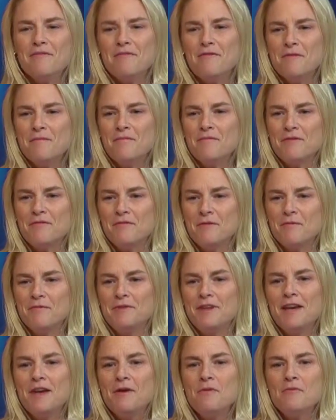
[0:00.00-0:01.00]
from
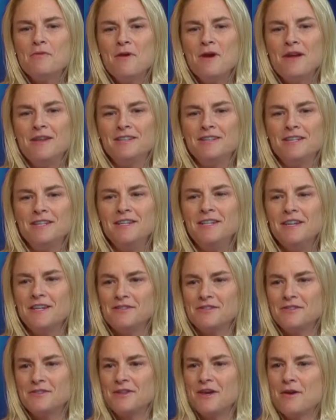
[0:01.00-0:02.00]
day one,
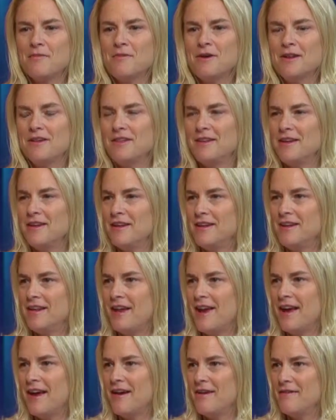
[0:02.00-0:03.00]
teenagers come in thinking they
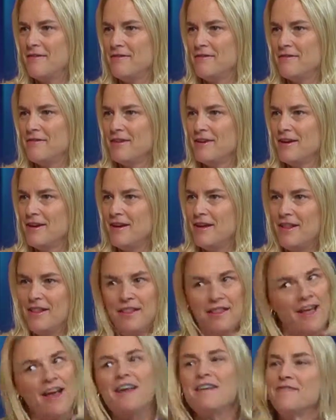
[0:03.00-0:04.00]
have a
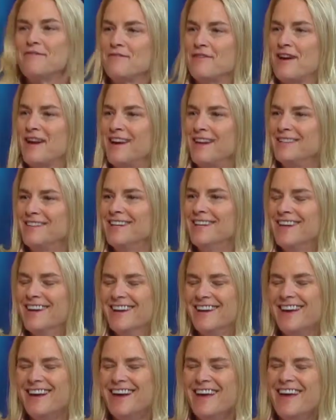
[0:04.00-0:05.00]
lot of rights.
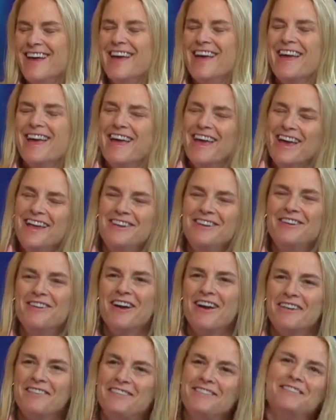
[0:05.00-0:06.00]
And you
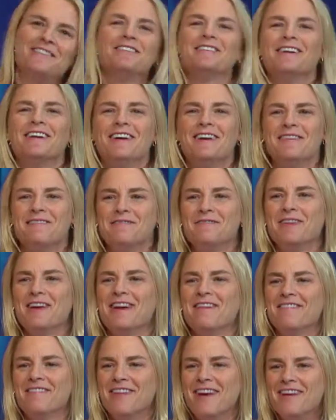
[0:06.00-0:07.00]
have to, we
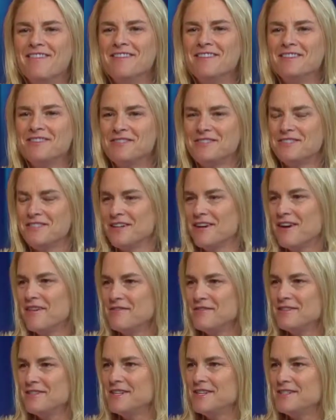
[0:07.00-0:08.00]
have a lot of interesting
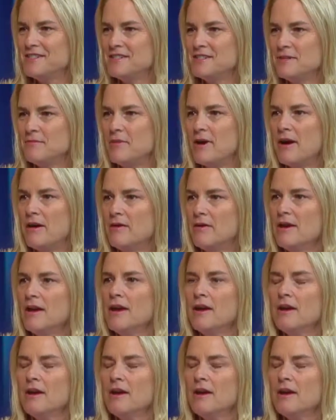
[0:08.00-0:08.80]
conversations about,